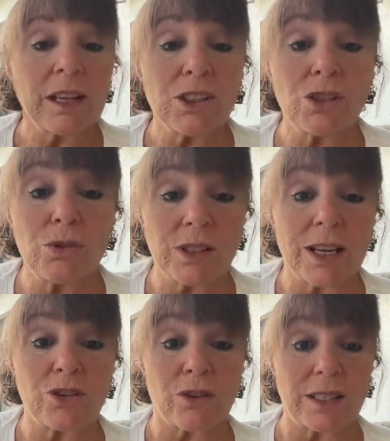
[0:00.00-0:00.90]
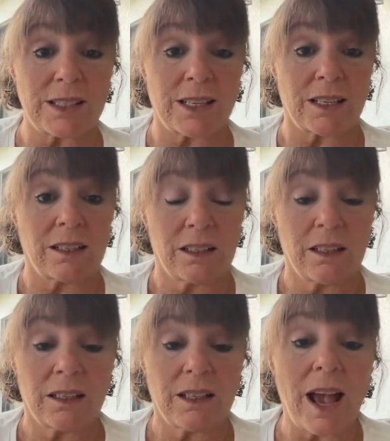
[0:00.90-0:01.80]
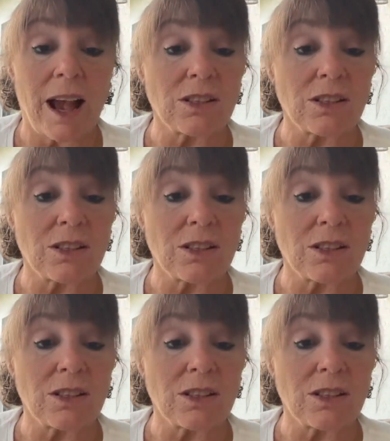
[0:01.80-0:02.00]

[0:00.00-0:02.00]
Sue said trusting. Yeah,